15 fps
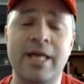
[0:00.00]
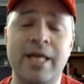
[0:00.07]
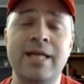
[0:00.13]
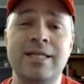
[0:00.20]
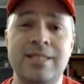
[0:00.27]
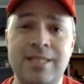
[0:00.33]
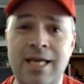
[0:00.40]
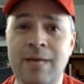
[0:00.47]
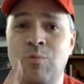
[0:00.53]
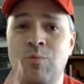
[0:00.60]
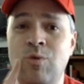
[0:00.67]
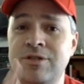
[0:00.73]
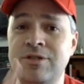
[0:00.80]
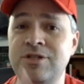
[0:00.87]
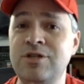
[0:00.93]
except
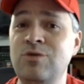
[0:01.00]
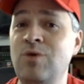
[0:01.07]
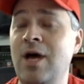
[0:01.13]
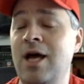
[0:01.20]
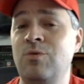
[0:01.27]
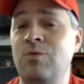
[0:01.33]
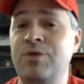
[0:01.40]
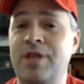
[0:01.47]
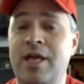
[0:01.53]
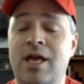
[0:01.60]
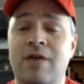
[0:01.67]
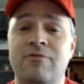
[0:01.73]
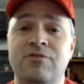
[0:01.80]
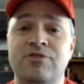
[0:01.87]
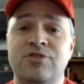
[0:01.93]
once in a while when they
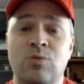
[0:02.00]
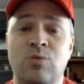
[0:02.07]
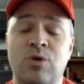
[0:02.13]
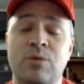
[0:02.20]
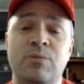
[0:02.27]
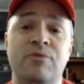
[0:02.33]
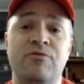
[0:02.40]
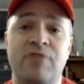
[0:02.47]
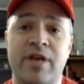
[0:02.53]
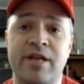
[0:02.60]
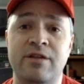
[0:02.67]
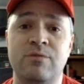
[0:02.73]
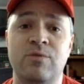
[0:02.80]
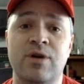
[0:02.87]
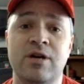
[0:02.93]
have a Swarm
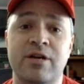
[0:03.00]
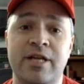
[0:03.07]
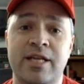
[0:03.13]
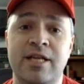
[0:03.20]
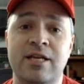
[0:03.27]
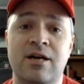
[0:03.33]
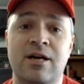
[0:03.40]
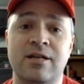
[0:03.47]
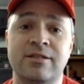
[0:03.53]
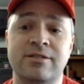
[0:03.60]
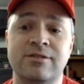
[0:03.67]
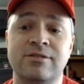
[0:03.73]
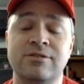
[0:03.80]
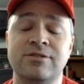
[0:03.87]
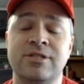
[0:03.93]
event where hitting
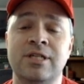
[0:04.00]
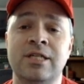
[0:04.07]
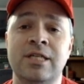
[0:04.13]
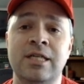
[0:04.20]
hostiles,